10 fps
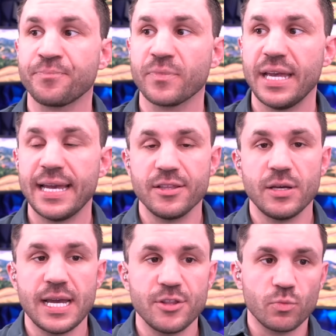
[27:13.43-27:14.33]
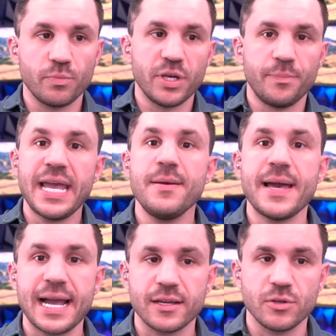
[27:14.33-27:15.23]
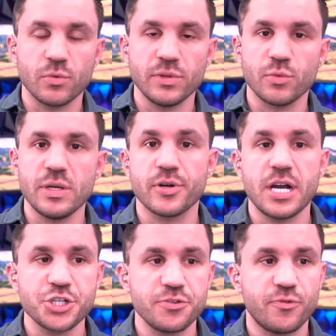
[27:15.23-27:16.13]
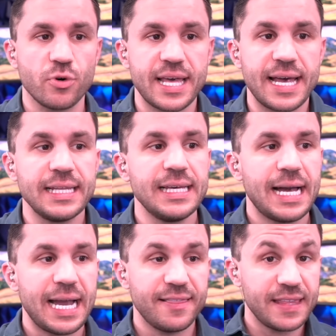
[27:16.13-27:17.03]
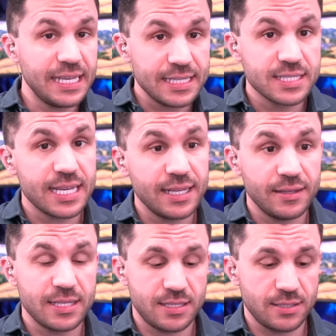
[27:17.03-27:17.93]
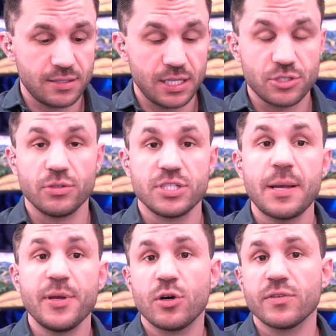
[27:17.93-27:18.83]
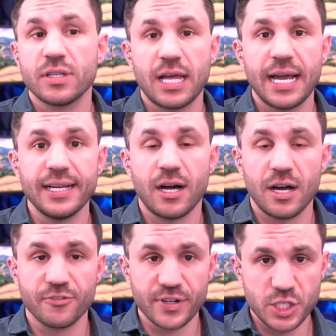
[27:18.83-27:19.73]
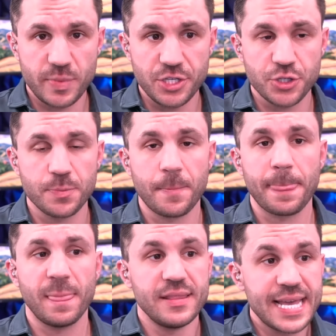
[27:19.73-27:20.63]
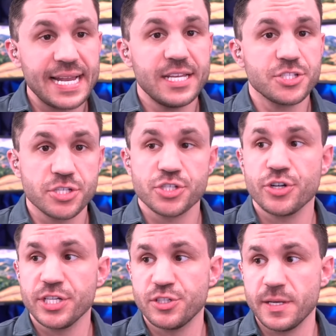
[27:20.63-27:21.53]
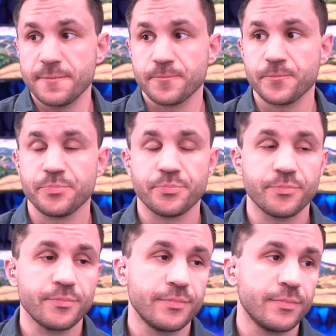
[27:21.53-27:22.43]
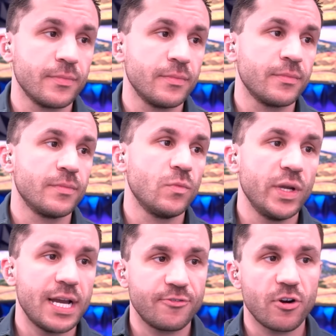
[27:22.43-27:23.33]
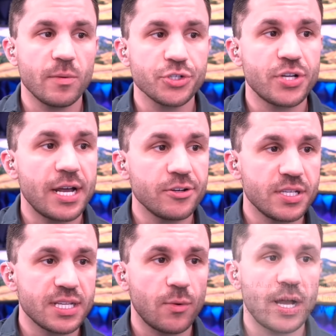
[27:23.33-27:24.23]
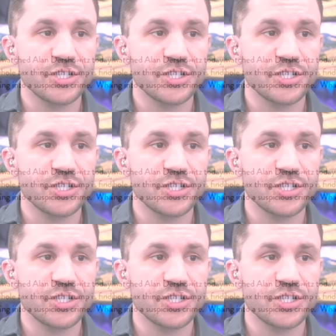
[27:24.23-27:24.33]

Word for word: And, and the, the payback, the, the repercussion for that, I think is getting is, is, is stepping over the line on free speech. And that is concerning to me. We got Farmer's Daughter says, I watched